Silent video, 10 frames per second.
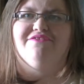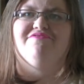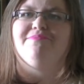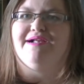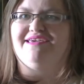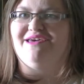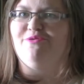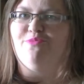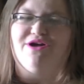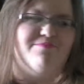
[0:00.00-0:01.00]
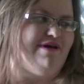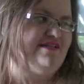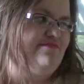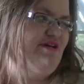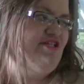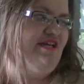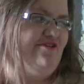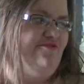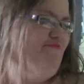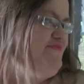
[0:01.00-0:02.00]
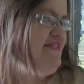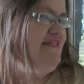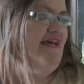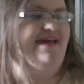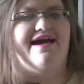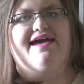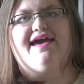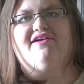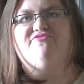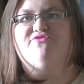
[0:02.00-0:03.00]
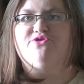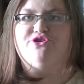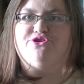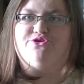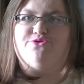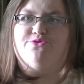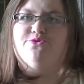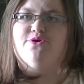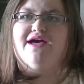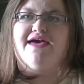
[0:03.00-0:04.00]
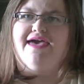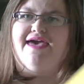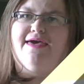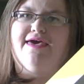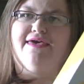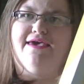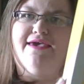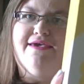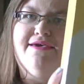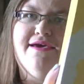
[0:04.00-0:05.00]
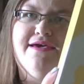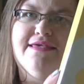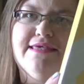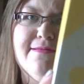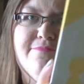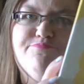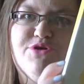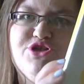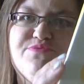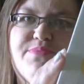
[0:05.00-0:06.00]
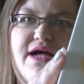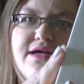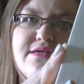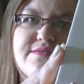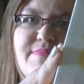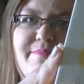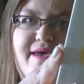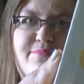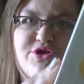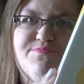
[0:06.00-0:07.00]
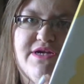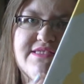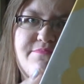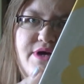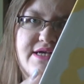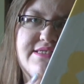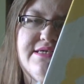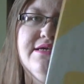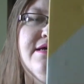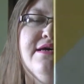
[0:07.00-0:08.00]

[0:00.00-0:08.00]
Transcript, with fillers: Hello everybody and welcome back to my channel. Today I have for you a Birchbox, my May Birchbox unboxing.